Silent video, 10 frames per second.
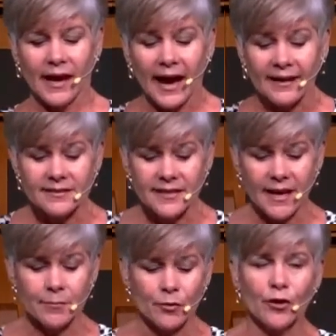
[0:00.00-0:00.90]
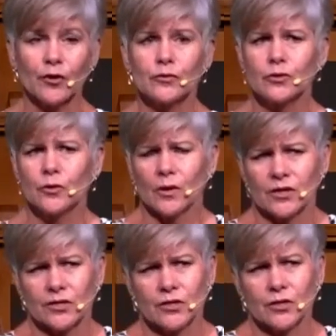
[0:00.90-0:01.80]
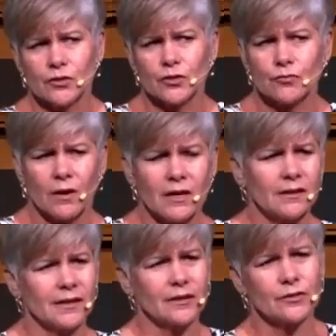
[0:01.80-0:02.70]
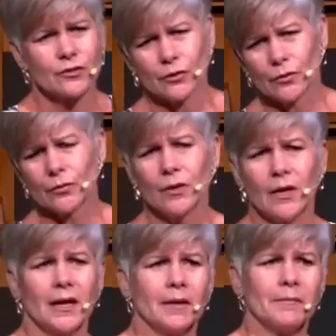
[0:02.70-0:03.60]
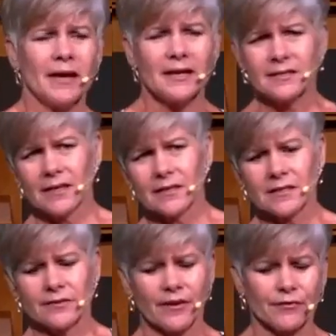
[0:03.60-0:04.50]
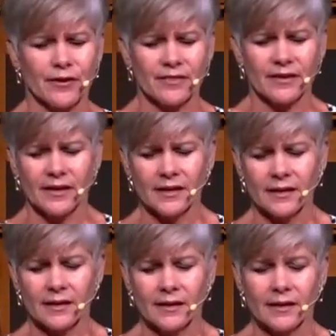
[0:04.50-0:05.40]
At the table, those who are still struggling to make sense of everything